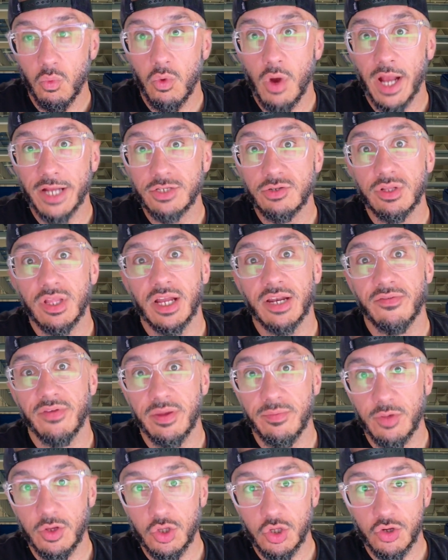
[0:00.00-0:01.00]
I do a lot of
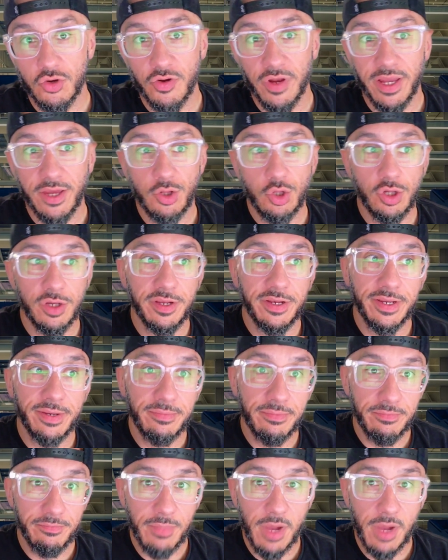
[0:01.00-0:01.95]
image creation and